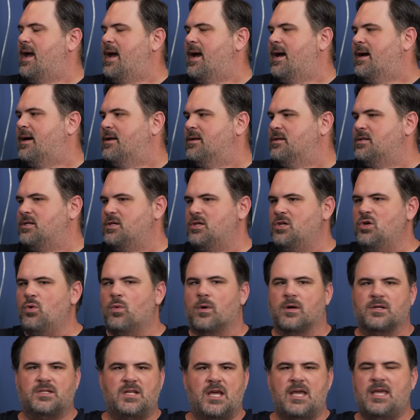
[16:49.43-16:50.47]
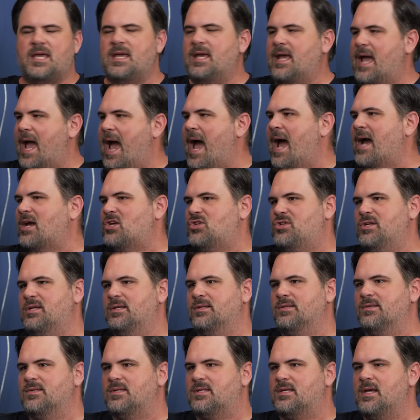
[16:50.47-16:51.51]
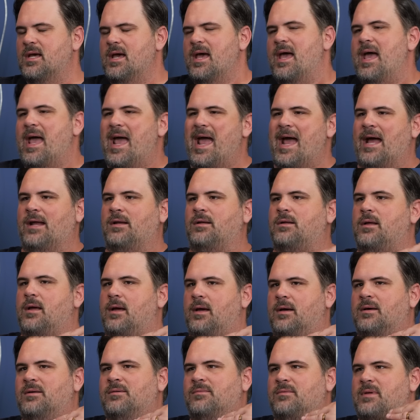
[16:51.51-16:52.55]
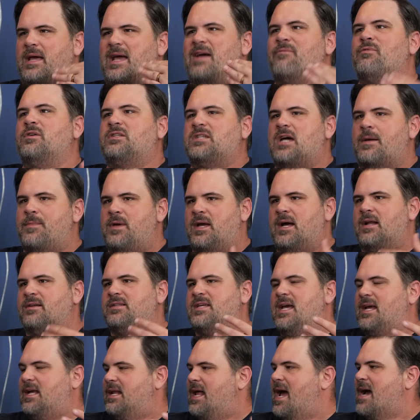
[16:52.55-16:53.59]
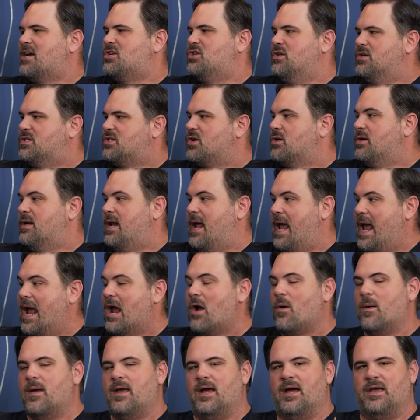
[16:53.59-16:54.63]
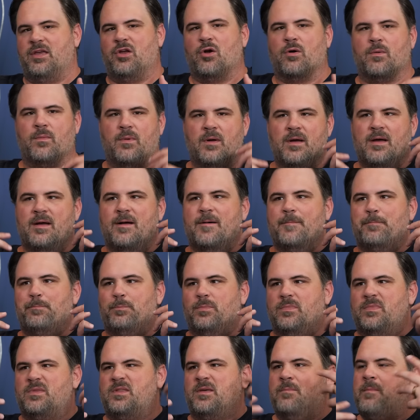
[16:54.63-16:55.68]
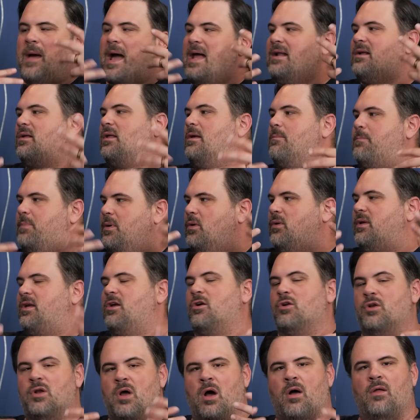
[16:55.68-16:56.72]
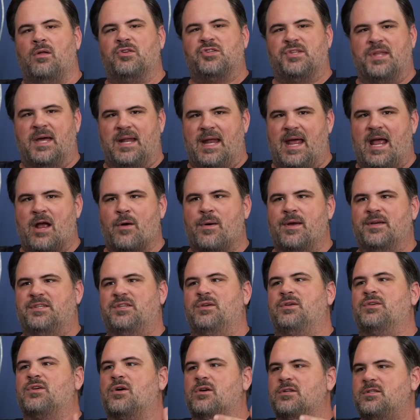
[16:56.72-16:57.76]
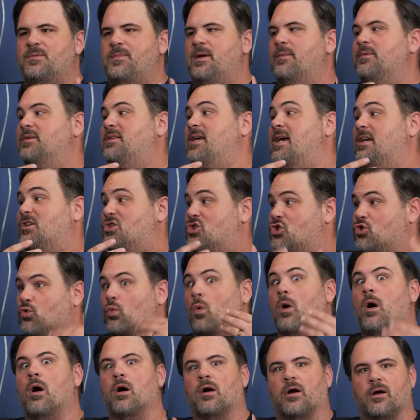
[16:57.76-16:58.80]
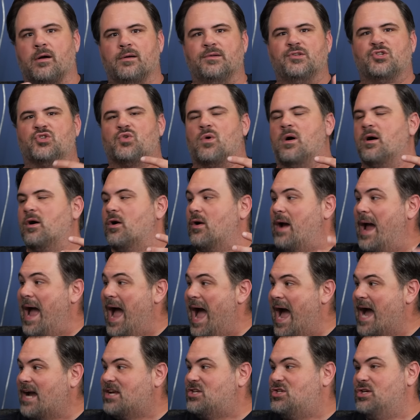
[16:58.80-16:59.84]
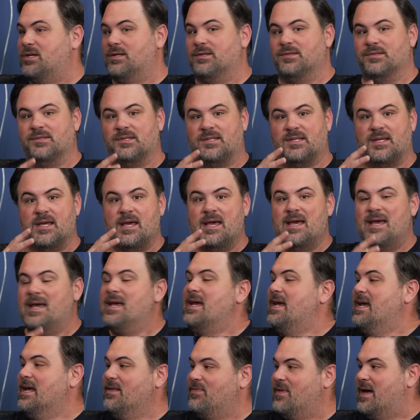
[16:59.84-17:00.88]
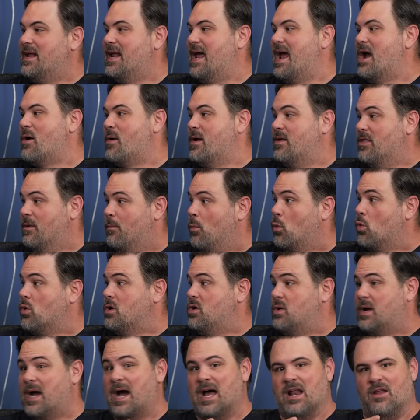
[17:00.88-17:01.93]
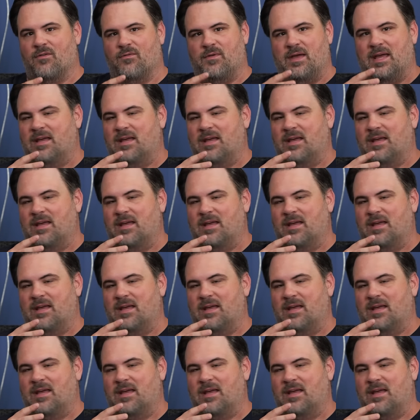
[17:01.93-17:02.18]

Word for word: And you are taking actions, and and every time you kind of take an action in a certain area, you're thematically building your knowledge in that area. Yes. So you start to be able to take stronger and stronger yes. actions in that area the more you kind of